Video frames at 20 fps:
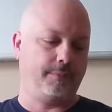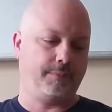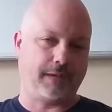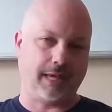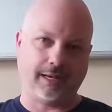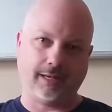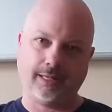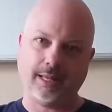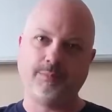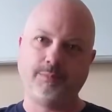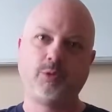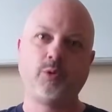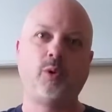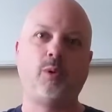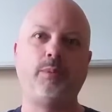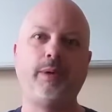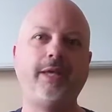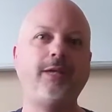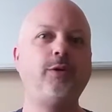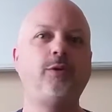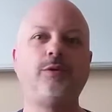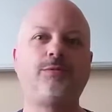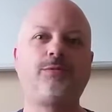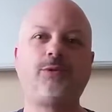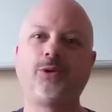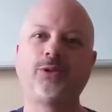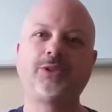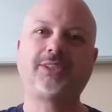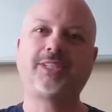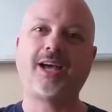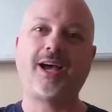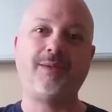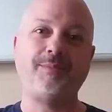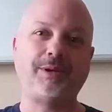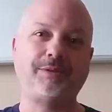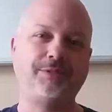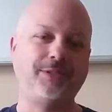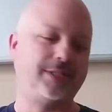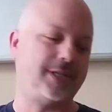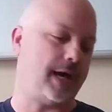Getting them to obey you the first time,
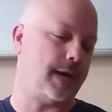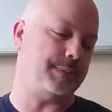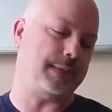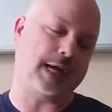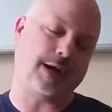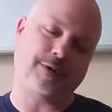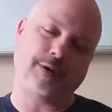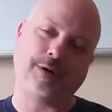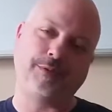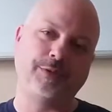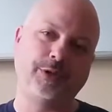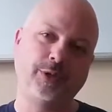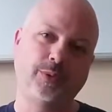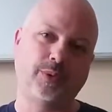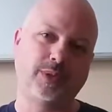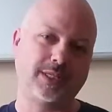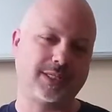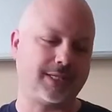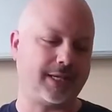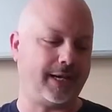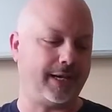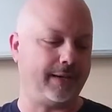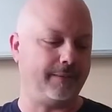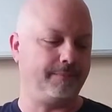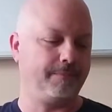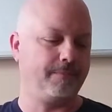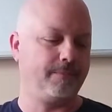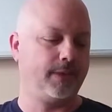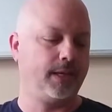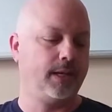every time, however you want to say it.